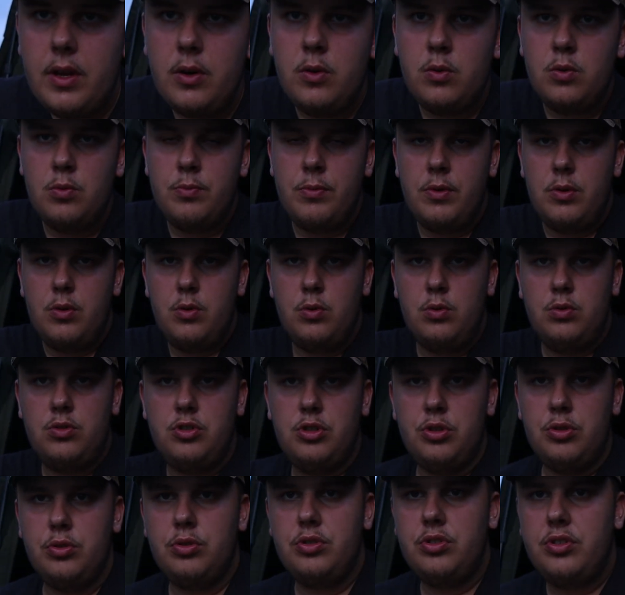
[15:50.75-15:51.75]
all
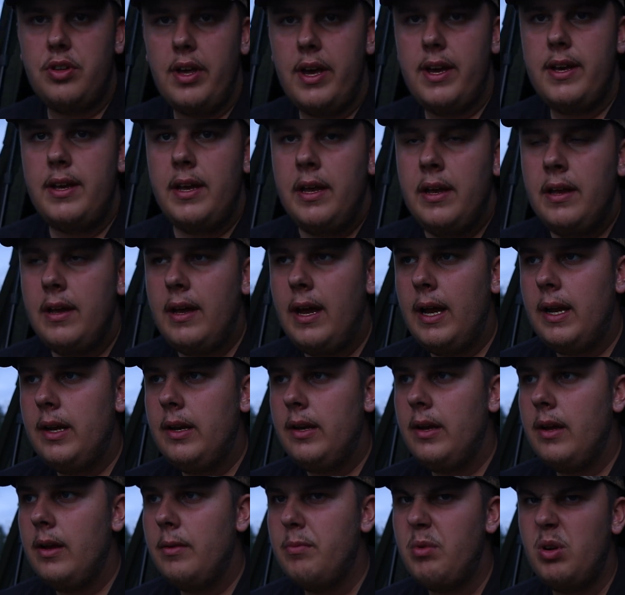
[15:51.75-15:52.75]
Tuesday,
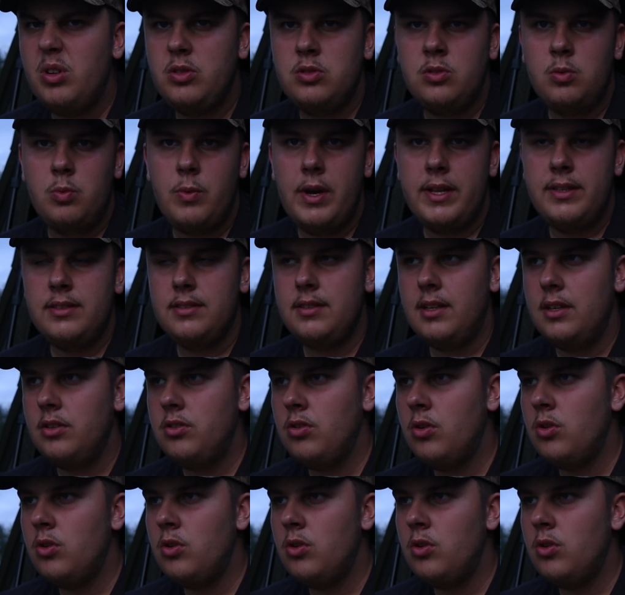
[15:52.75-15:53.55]
and most of Wednesday.